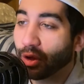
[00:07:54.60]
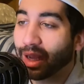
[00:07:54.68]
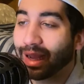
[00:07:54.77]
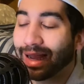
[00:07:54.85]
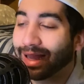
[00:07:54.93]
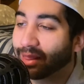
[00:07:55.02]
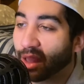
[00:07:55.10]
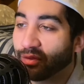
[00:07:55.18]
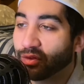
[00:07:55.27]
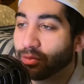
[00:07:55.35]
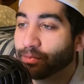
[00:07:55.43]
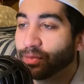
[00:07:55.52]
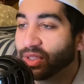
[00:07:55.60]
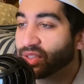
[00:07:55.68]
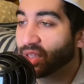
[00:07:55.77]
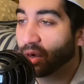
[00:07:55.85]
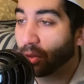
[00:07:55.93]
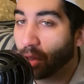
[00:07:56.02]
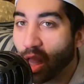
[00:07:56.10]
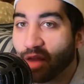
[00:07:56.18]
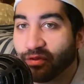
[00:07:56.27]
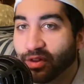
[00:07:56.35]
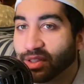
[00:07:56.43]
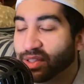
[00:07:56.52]
I love him. He's done a lot
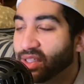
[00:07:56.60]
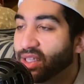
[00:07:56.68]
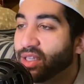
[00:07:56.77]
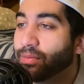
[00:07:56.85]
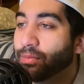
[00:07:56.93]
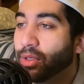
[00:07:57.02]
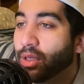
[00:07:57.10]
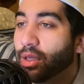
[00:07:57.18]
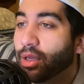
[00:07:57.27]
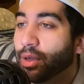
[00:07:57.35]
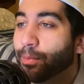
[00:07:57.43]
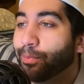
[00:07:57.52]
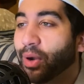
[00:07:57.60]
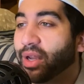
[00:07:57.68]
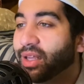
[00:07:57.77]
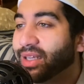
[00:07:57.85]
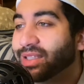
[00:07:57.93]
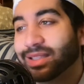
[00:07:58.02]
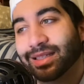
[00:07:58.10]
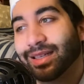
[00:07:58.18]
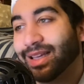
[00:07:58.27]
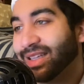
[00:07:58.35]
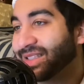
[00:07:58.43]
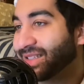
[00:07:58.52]
for this team, but his
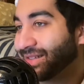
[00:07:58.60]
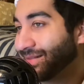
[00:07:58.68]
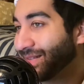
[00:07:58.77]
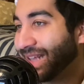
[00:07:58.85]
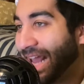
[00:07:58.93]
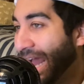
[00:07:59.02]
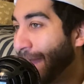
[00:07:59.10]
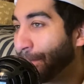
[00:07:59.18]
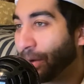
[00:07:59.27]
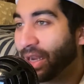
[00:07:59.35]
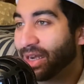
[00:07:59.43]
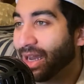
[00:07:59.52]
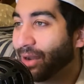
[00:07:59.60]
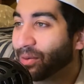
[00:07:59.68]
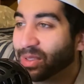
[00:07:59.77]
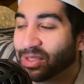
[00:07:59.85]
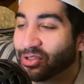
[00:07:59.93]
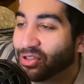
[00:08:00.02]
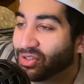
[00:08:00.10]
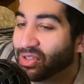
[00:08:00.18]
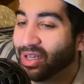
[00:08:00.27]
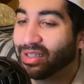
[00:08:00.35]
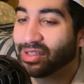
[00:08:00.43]
cap right now is just, it's